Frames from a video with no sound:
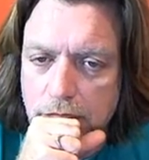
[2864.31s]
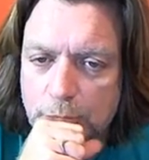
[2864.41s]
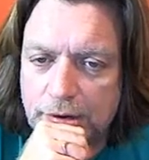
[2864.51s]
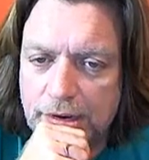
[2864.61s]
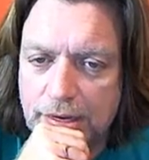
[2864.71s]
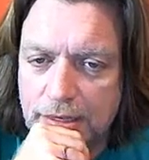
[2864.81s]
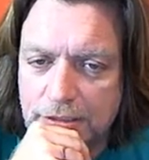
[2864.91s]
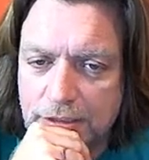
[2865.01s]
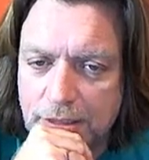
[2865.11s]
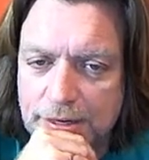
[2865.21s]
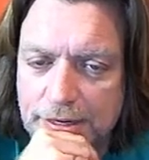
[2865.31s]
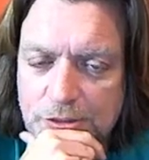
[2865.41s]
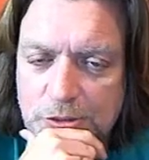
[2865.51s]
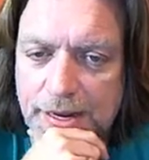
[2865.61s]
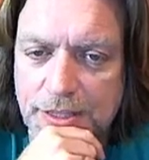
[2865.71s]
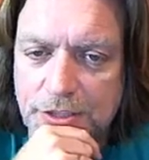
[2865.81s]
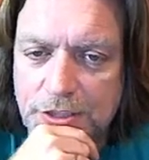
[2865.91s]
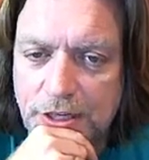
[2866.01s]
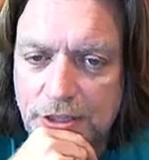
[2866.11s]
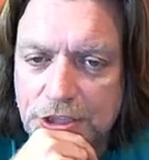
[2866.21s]
but is limited in space.
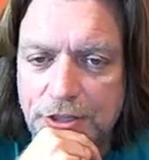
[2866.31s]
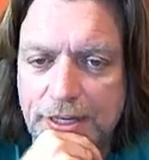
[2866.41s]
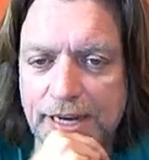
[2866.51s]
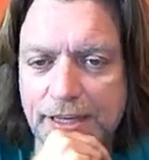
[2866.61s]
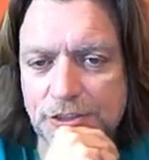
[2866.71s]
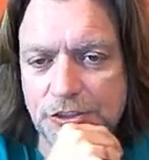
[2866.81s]
Guitar Showcase